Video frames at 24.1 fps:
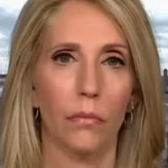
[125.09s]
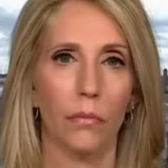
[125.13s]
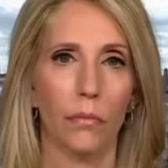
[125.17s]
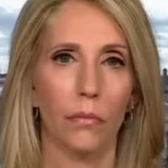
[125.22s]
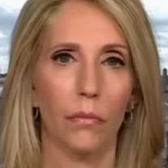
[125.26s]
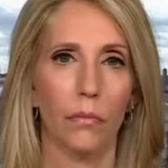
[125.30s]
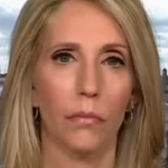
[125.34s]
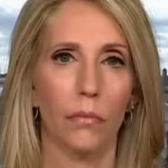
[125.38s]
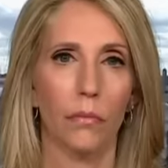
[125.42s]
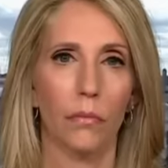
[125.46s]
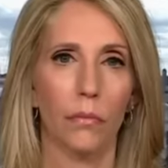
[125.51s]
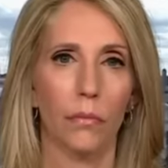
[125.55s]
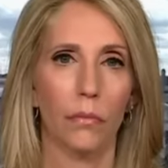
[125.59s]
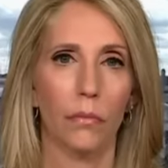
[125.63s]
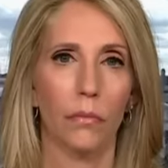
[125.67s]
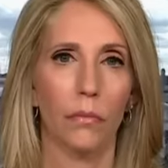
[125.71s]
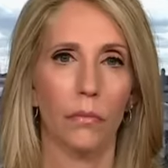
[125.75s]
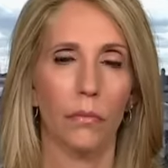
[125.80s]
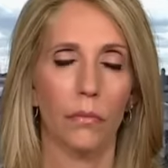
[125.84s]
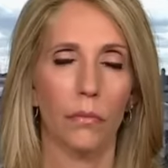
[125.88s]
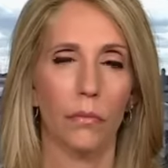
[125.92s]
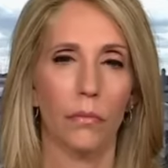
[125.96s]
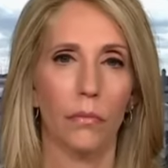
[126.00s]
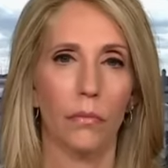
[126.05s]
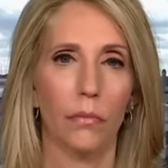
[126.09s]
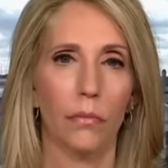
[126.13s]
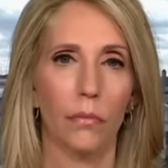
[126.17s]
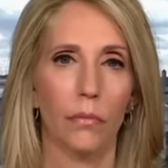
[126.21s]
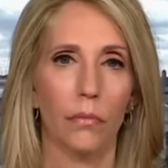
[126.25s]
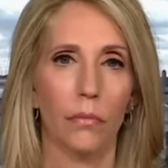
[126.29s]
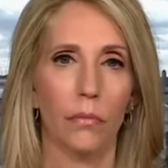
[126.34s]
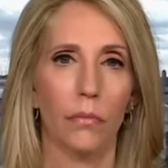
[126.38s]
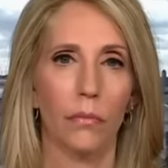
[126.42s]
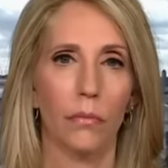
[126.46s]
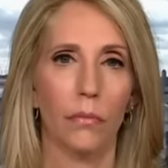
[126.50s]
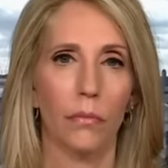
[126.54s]

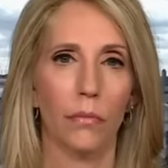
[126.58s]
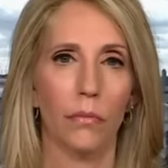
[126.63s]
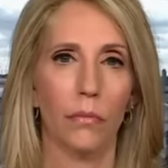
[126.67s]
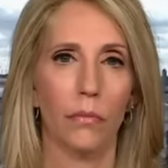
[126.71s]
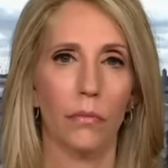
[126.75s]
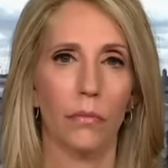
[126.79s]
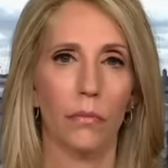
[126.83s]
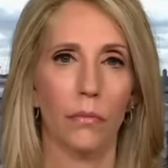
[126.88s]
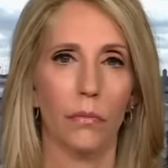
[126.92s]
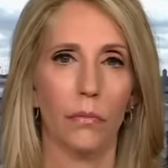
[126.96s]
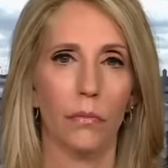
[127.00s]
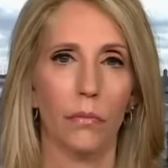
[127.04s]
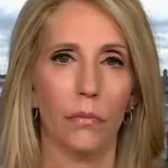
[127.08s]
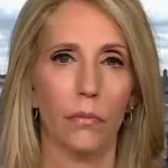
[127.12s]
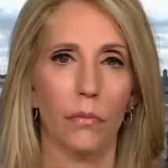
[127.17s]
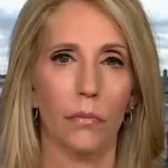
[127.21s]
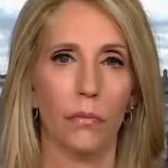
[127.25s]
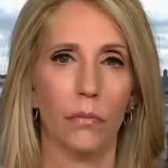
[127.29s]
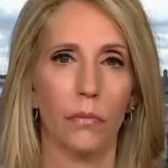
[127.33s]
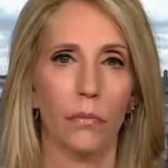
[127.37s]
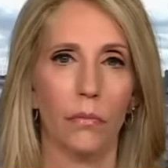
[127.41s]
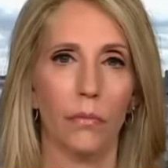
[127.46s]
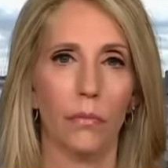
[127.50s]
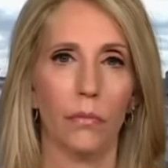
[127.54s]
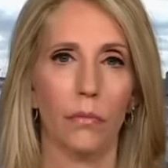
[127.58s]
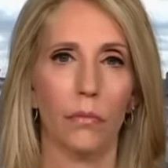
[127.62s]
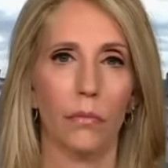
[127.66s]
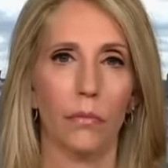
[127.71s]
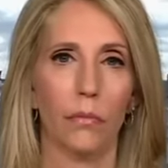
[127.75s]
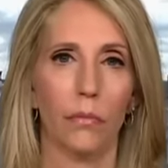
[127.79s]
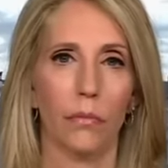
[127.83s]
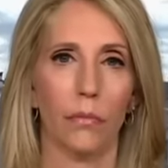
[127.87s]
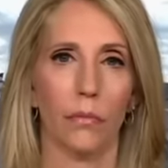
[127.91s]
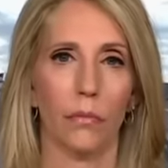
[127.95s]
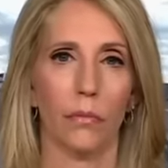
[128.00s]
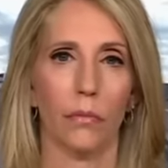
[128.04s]

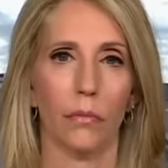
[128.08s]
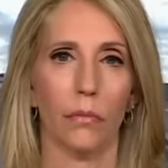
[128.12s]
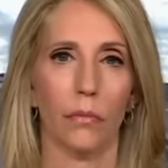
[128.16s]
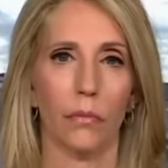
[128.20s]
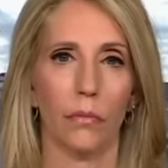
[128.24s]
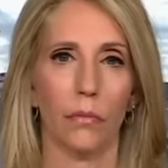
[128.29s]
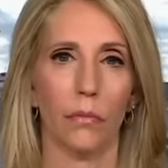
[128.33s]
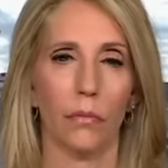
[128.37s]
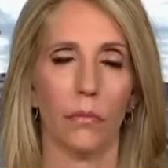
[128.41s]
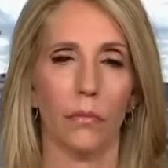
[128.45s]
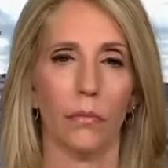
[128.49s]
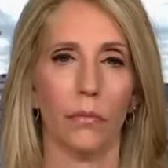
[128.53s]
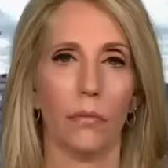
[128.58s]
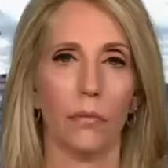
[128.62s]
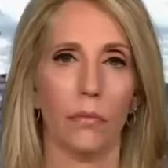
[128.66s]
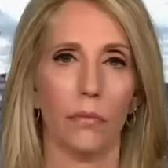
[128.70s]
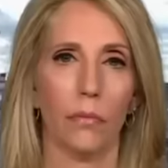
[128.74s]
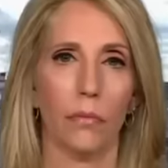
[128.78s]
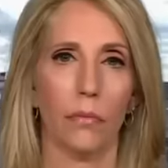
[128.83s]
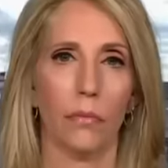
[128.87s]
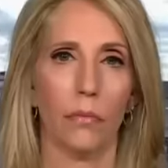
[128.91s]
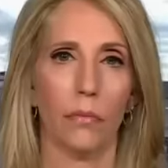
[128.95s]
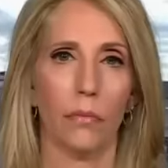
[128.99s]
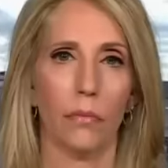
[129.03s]
(silent)